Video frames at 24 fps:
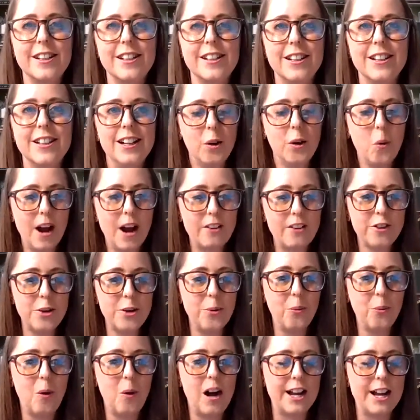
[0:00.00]
quite a few
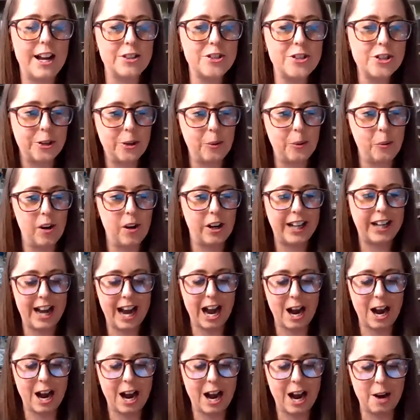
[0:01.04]
wines during work
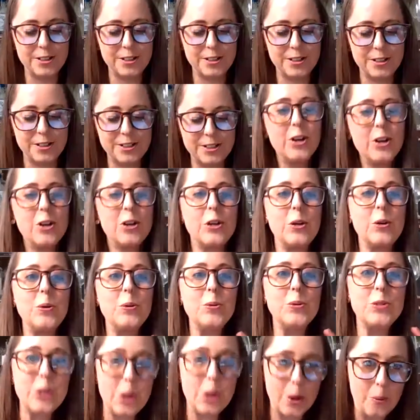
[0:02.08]
hours, you don't
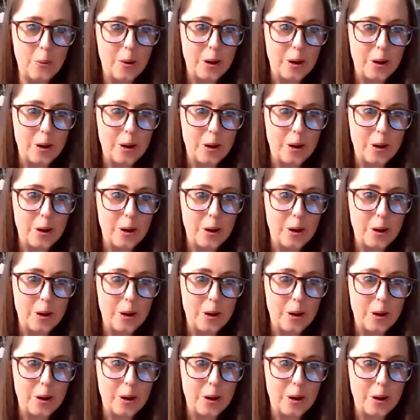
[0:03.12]
want to be